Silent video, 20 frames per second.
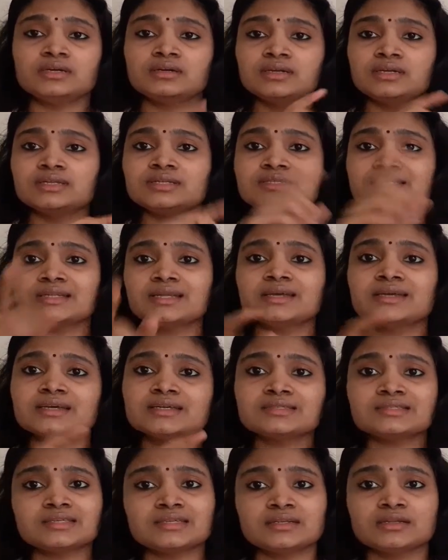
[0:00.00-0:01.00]
It is like a
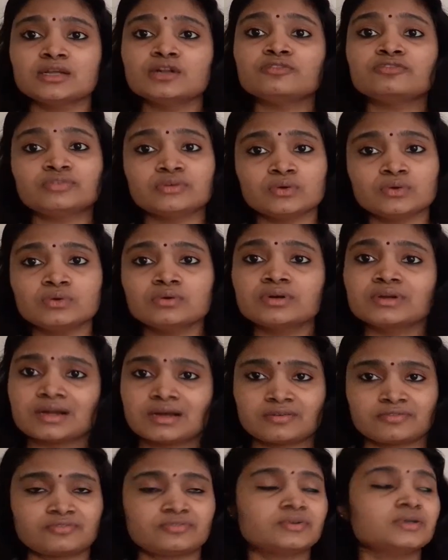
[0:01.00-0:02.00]
signal flow
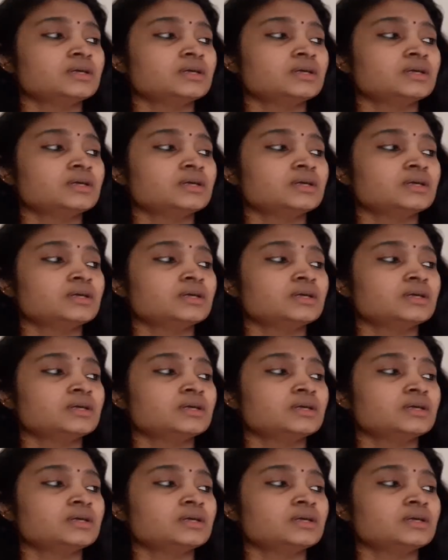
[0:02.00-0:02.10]
graph.